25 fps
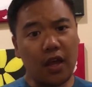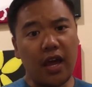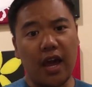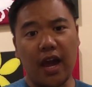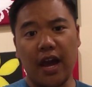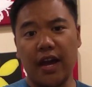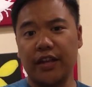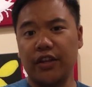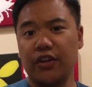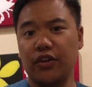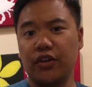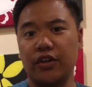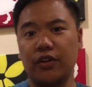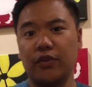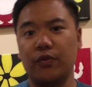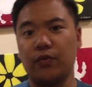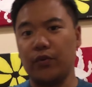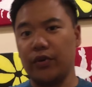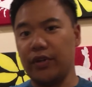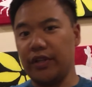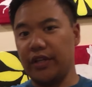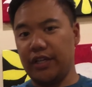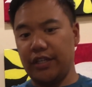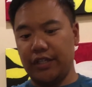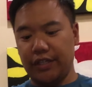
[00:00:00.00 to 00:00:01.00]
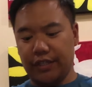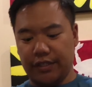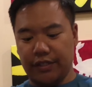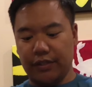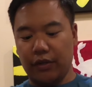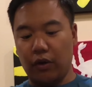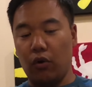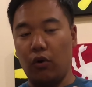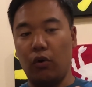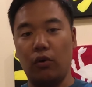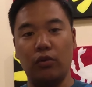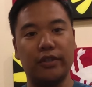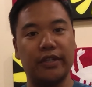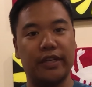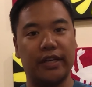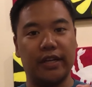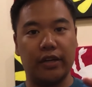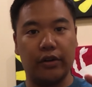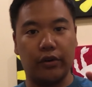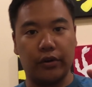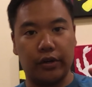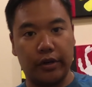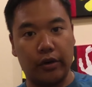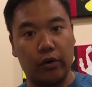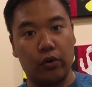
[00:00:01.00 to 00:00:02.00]
And you can really just hold it in
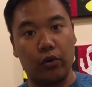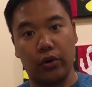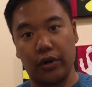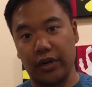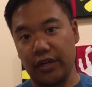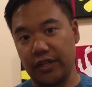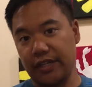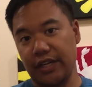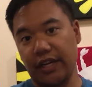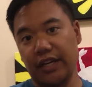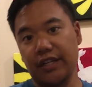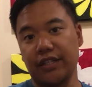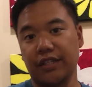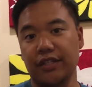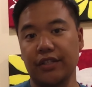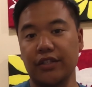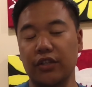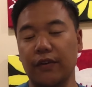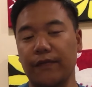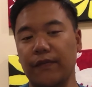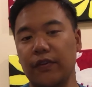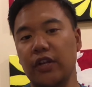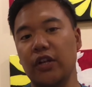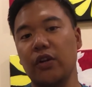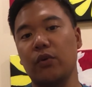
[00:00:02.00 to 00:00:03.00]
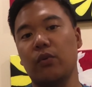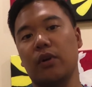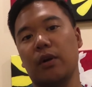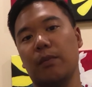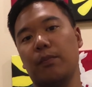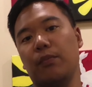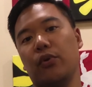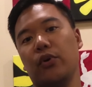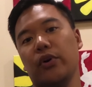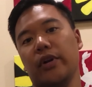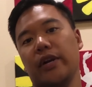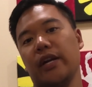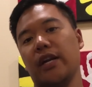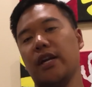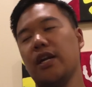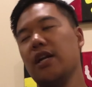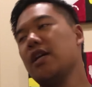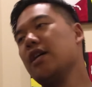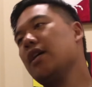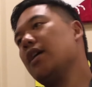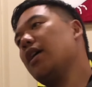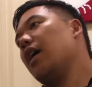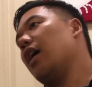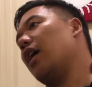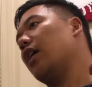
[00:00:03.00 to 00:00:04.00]
an orientation. So if you didn't want to put it
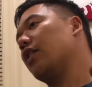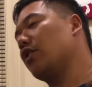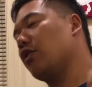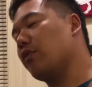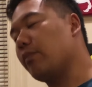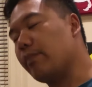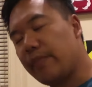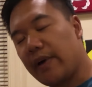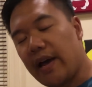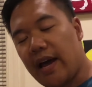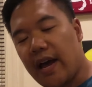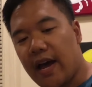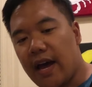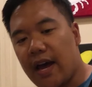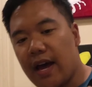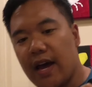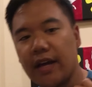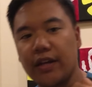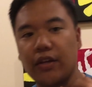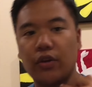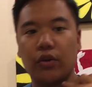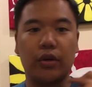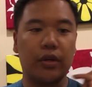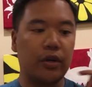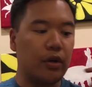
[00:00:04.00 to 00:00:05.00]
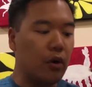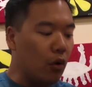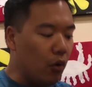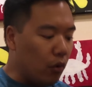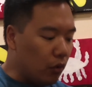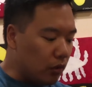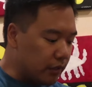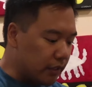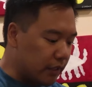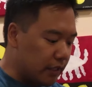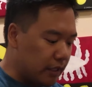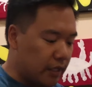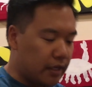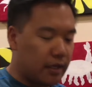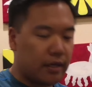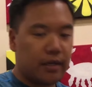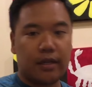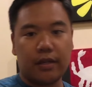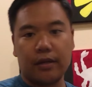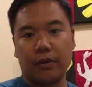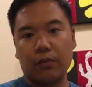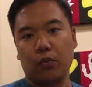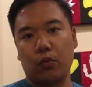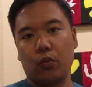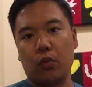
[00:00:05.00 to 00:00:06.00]
on your bag, you can hold it
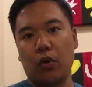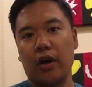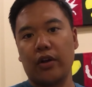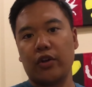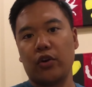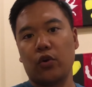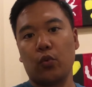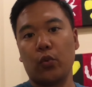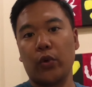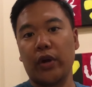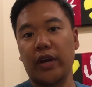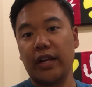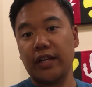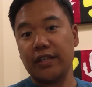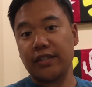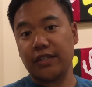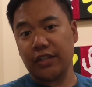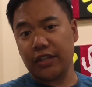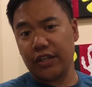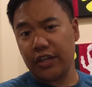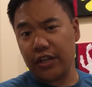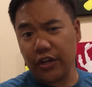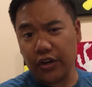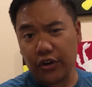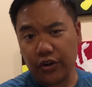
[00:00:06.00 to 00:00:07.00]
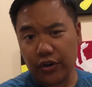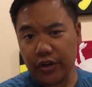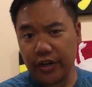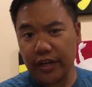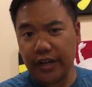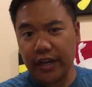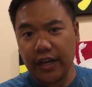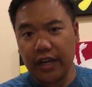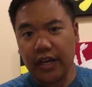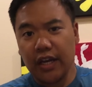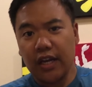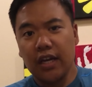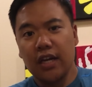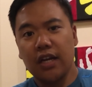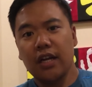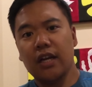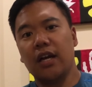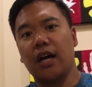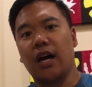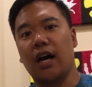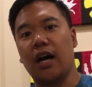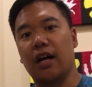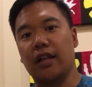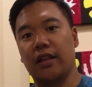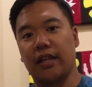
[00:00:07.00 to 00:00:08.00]
while you're waiting security,
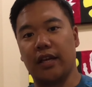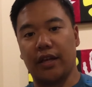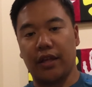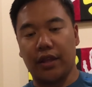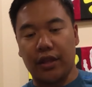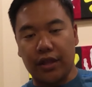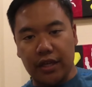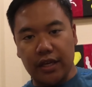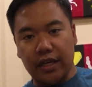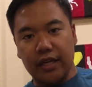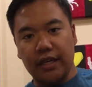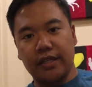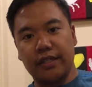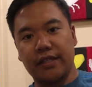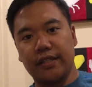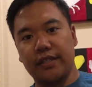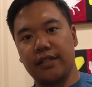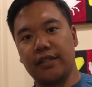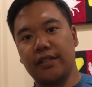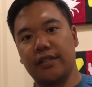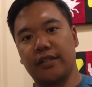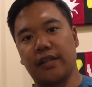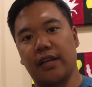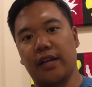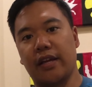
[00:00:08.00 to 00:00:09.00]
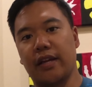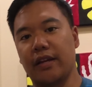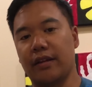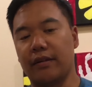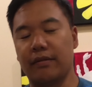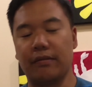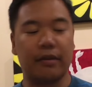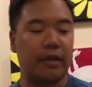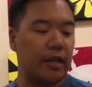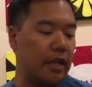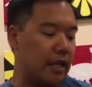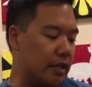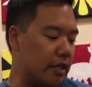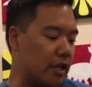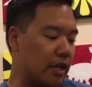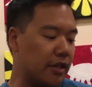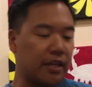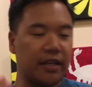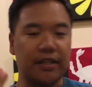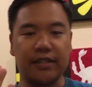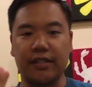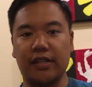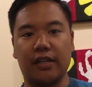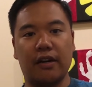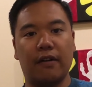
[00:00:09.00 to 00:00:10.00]
like this, and
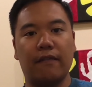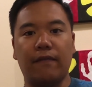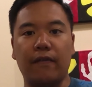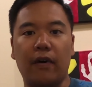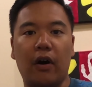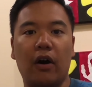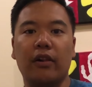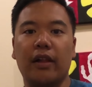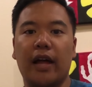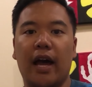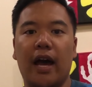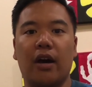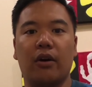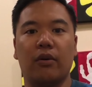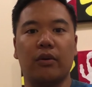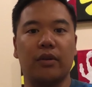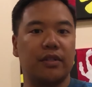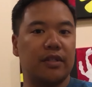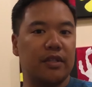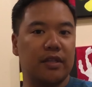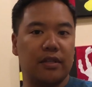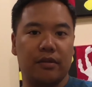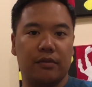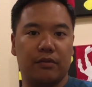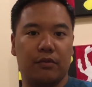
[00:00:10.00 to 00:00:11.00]
nothing's gonna fall out. It's a